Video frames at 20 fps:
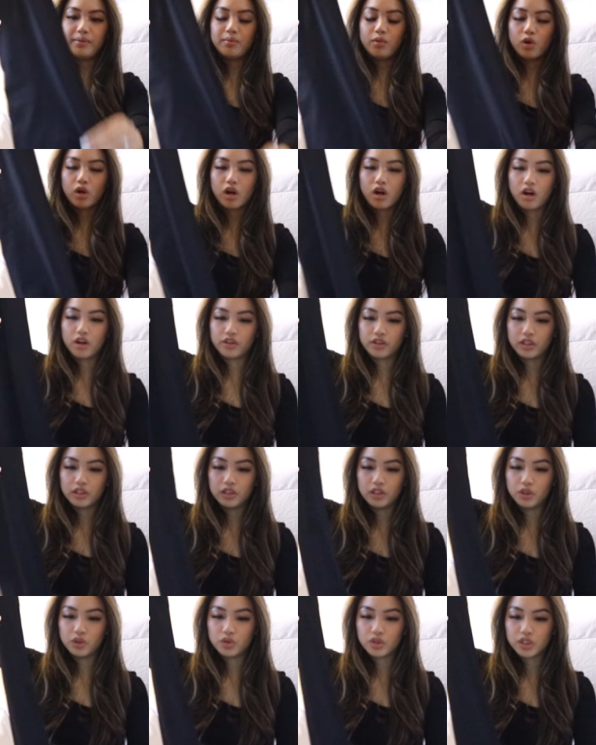more on the
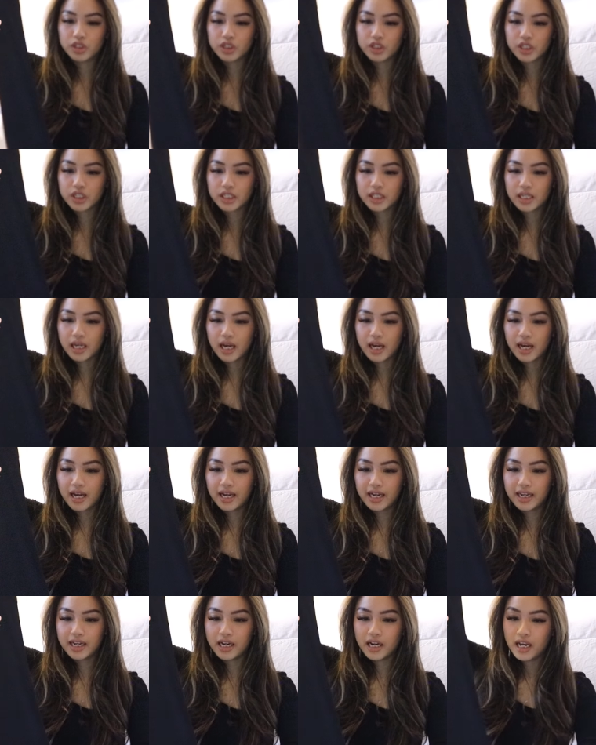looser
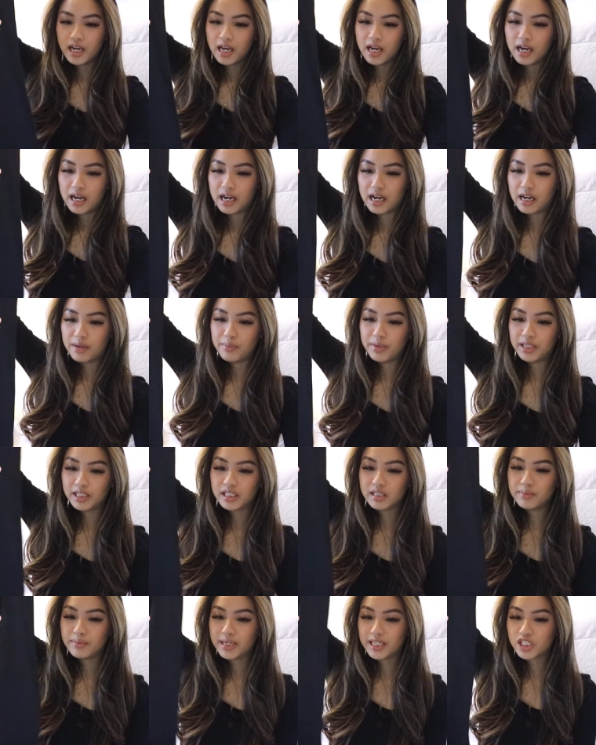side. Um,
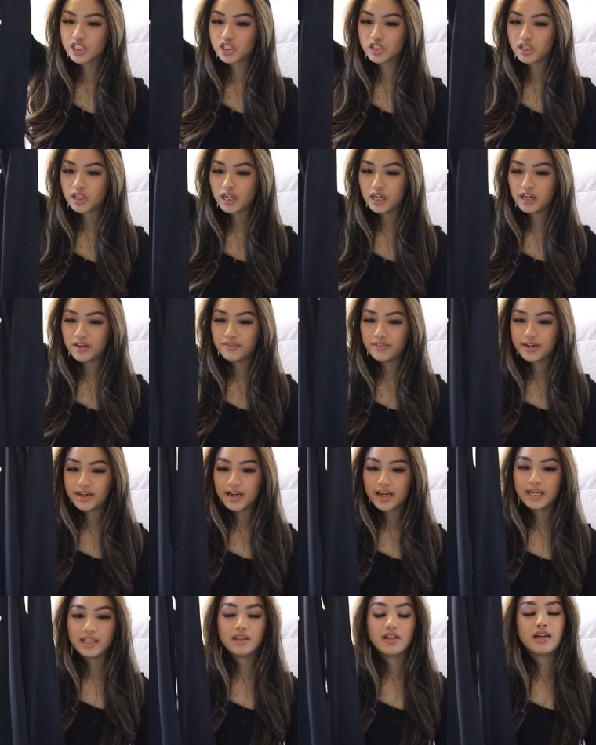it's a mixture of
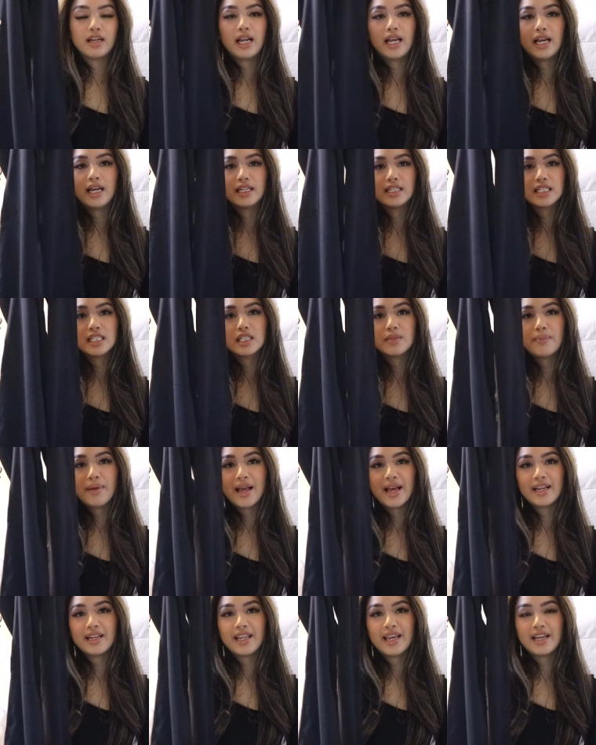nylon and
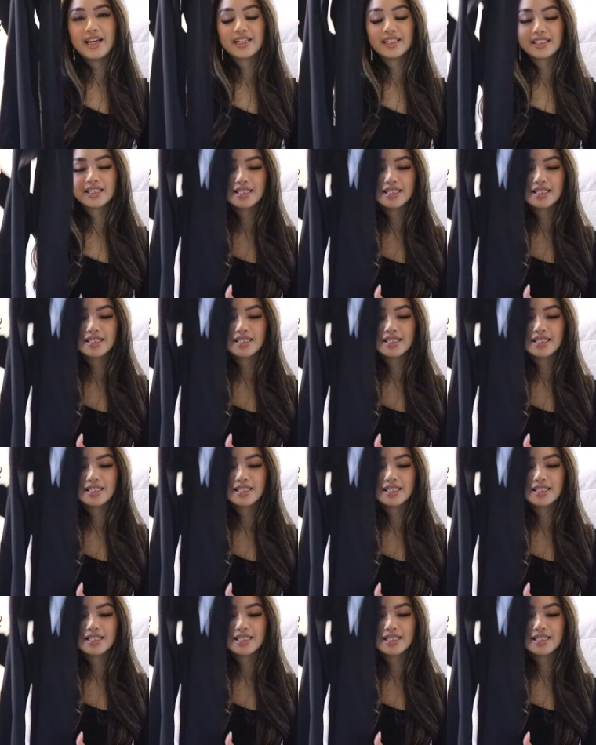spandex.